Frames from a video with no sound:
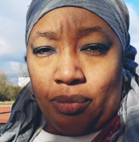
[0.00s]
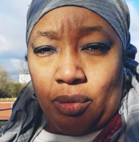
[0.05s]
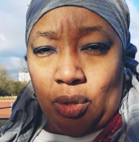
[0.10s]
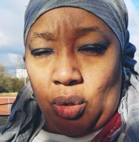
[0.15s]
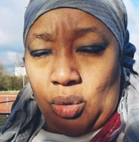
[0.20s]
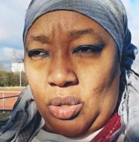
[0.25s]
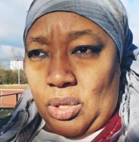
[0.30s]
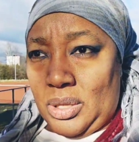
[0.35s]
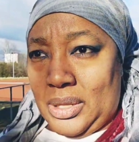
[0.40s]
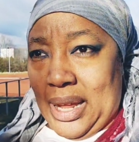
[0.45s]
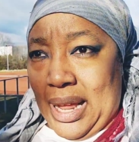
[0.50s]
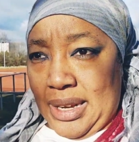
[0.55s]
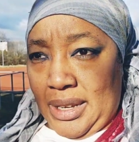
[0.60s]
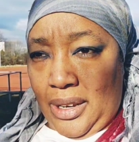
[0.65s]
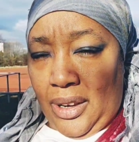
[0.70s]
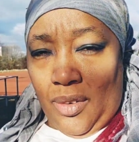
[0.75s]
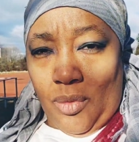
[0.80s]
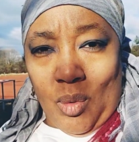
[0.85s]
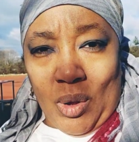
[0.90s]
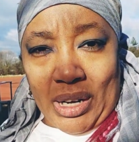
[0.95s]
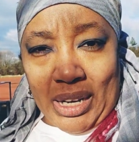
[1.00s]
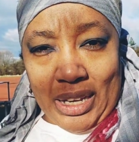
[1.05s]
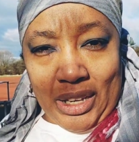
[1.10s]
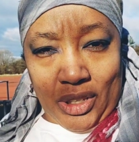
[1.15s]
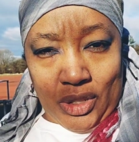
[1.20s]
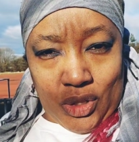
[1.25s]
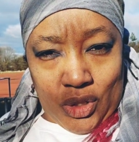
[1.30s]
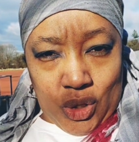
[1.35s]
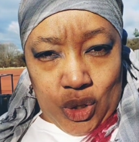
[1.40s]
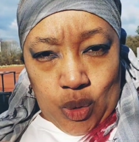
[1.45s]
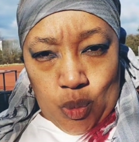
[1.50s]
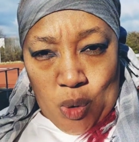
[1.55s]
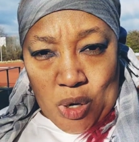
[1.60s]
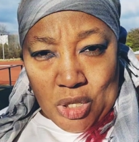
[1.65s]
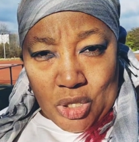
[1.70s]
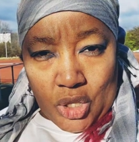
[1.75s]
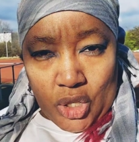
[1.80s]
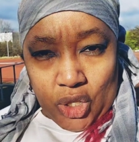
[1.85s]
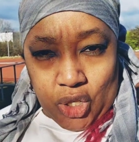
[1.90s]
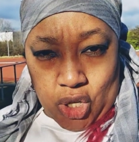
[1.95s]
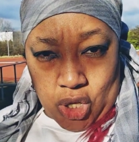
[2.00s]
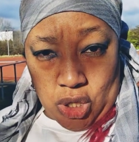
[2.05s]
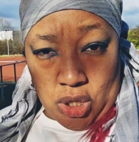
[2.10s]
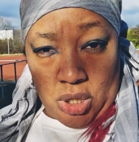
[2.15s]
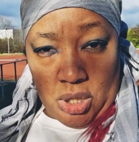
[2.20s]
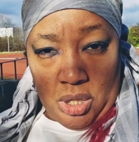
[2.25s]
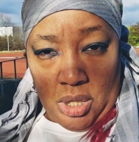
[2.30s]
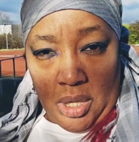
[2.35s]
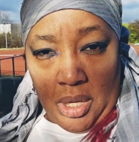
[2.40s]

understanding of what it is you want to do,